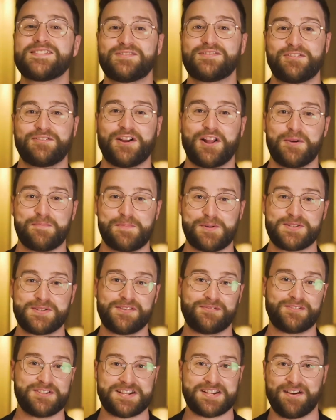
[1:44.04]
of developers
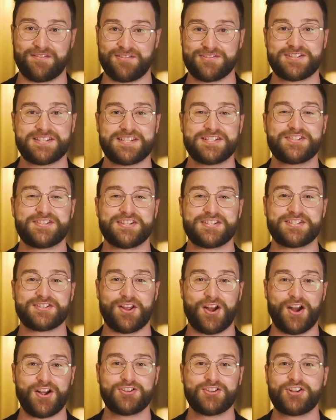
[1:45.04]
have discovered since its
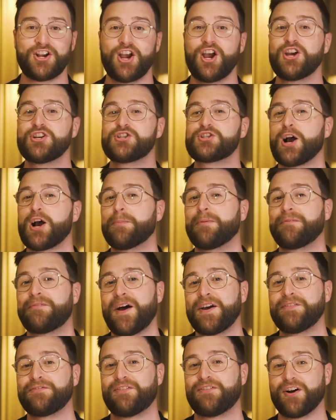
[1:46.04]
launch,
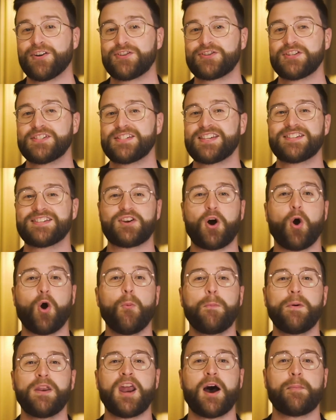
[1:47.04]
Shopify Functions has
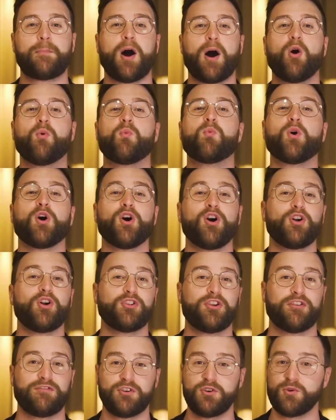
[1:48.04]
opened up a
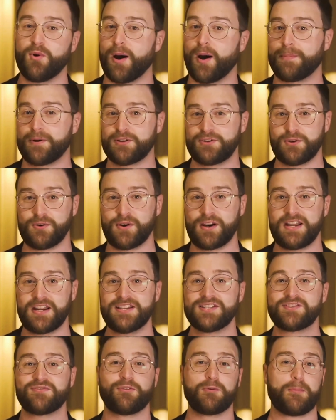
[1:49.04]
world of new
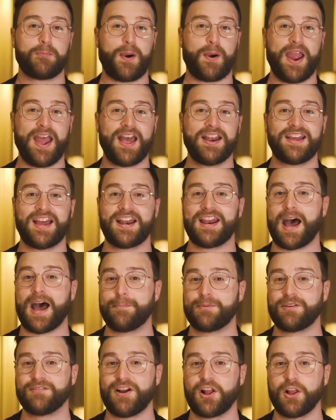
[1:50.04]
opportunities for brand and
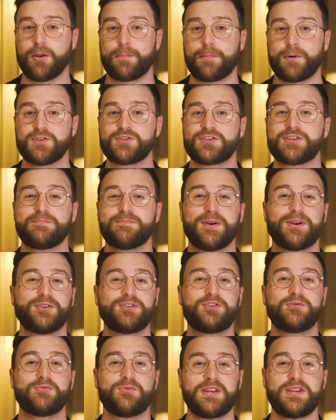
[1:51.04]
app developers to
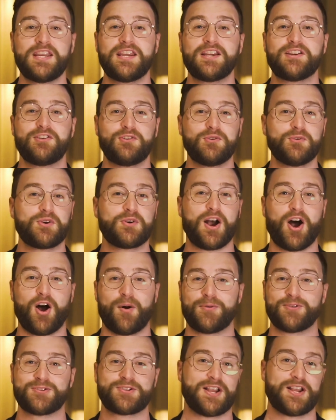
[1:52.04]
build unique new
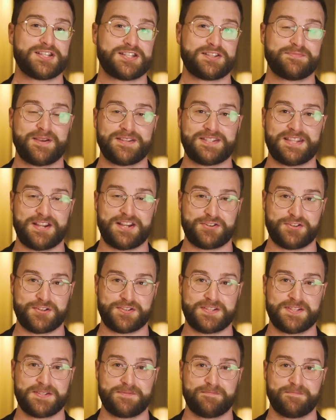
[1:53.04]
commerce
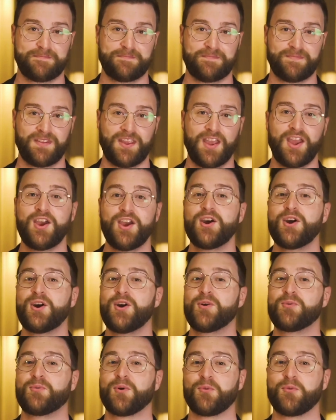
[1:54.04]
customizations.
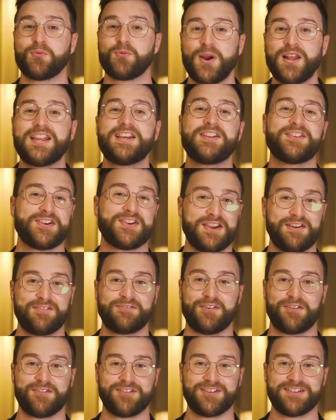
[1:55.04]
We're really looking
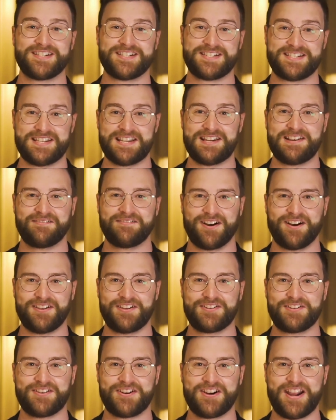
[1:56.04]
forward to seeing what
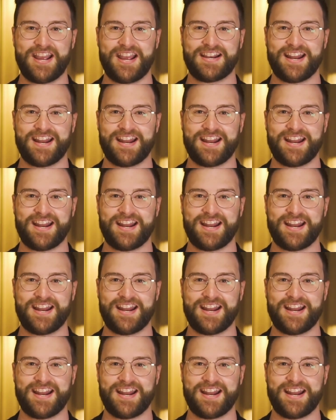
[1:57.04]
you create